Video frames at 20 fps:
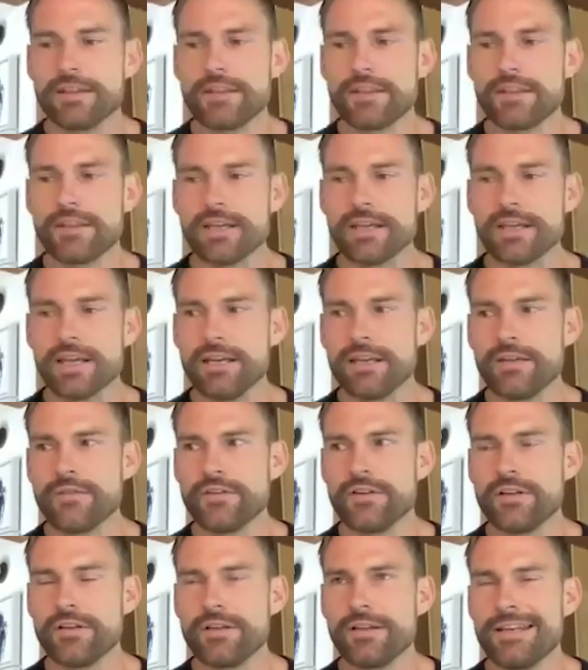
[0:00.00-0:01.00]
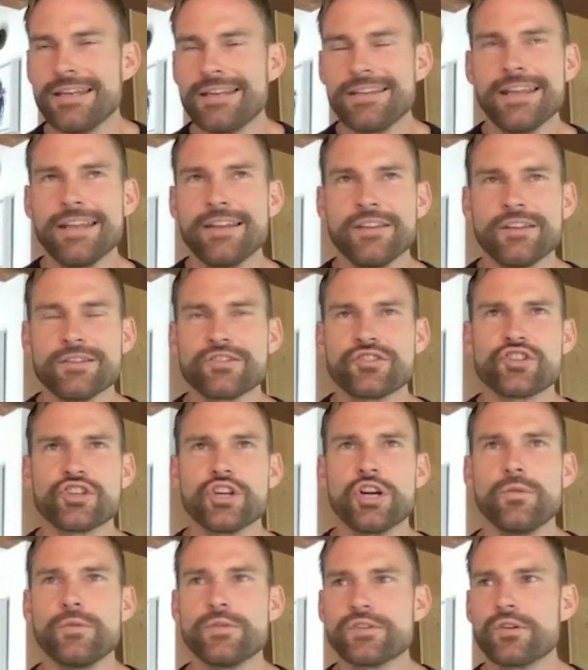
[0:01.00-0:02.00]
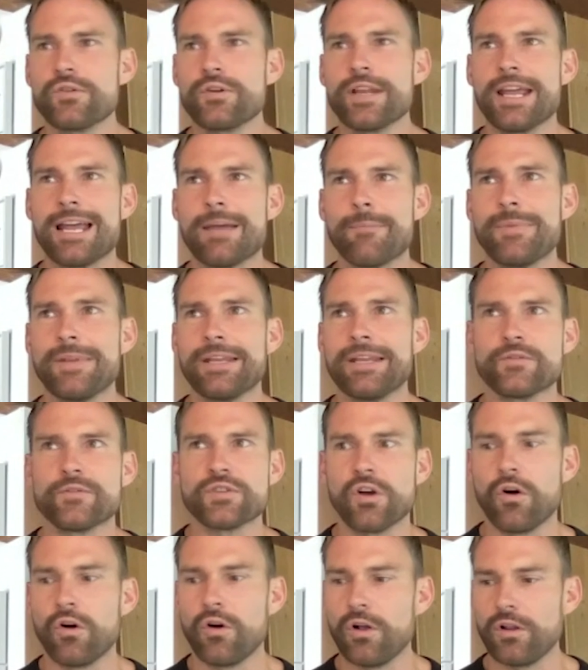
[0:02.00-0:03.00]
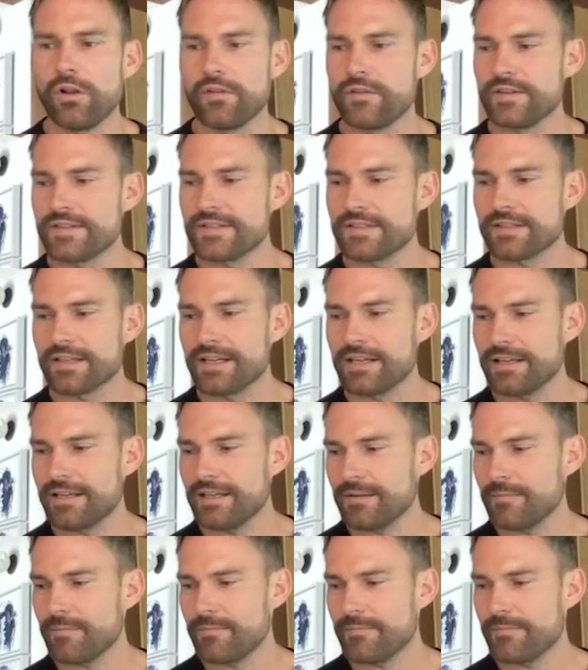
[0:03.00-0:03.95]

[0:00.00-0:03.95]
that. Never did. In this show was already happening, and it was all this, like,